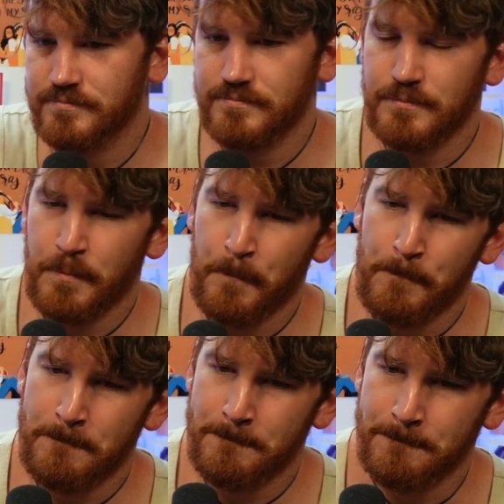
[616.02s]

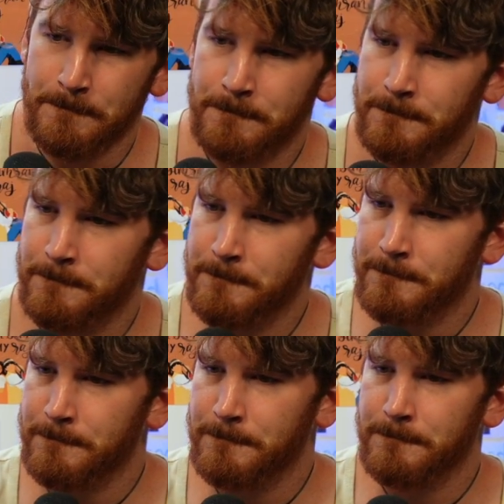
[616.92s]

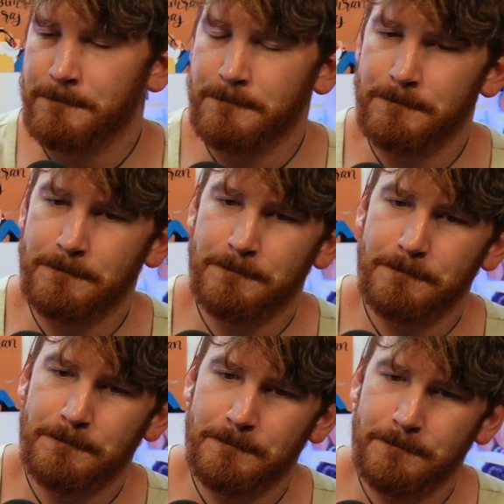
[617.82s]

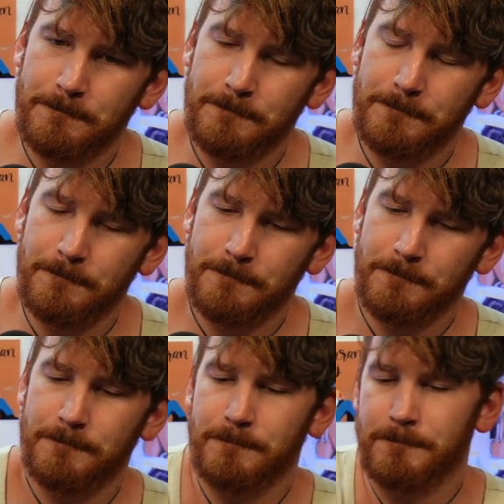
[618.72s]

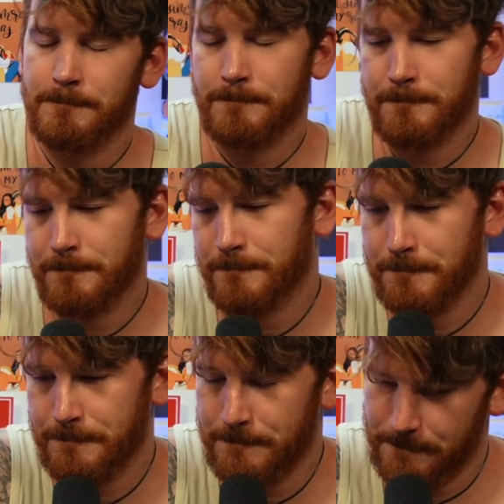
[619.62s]

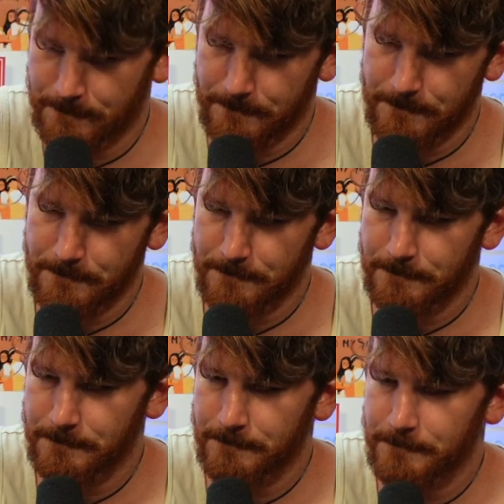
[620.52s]
The person shown says nothing.